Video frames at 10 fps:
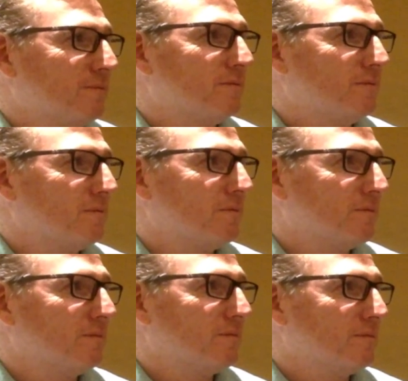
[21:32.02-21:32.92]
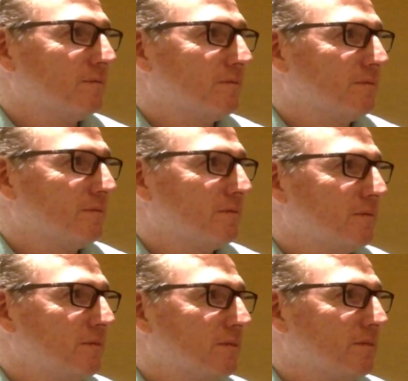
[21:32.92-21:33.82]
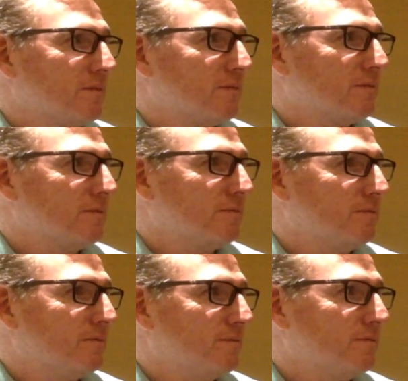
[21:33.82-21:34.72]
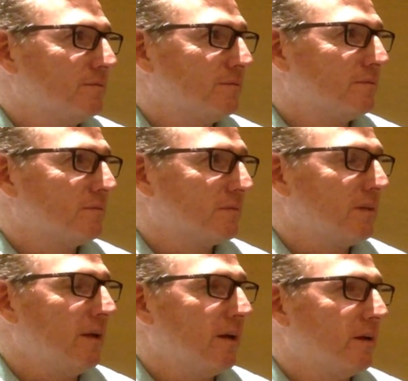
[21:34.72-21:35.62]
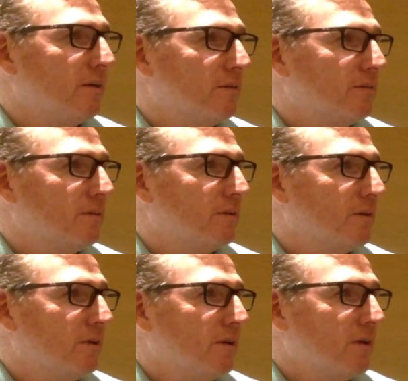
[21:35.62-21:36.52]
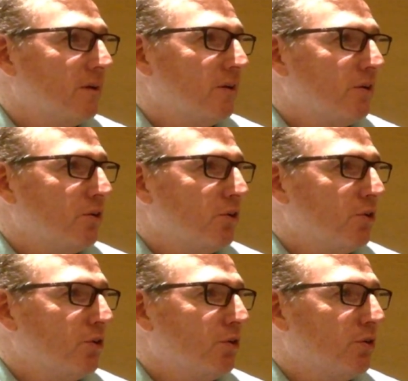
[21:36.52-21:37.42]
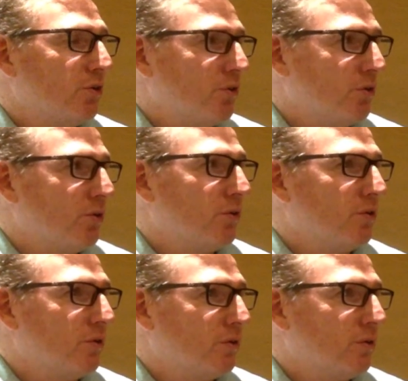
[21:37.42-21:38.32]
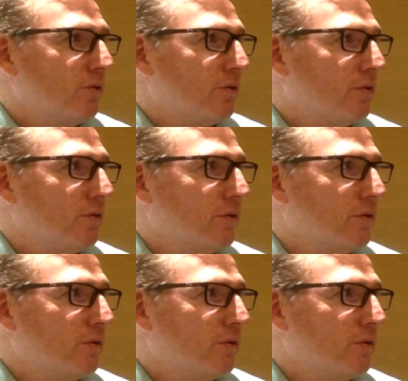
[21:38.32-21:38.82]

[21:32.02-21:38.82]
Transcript: The person shown says nothing.